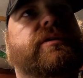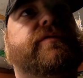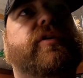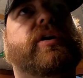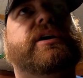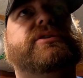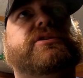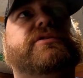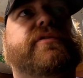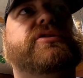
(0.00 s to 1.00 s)
for us,
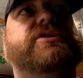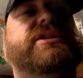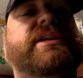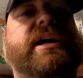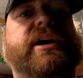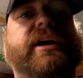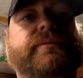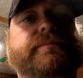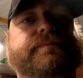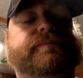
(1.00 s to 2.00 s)
as far as it's not like
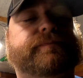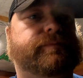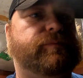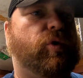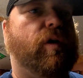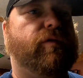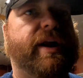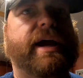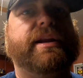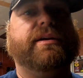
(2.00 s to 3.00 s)
we're
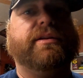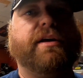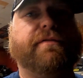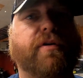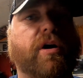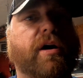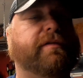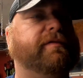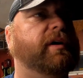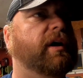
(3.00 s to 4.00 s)
overnighting it that far off.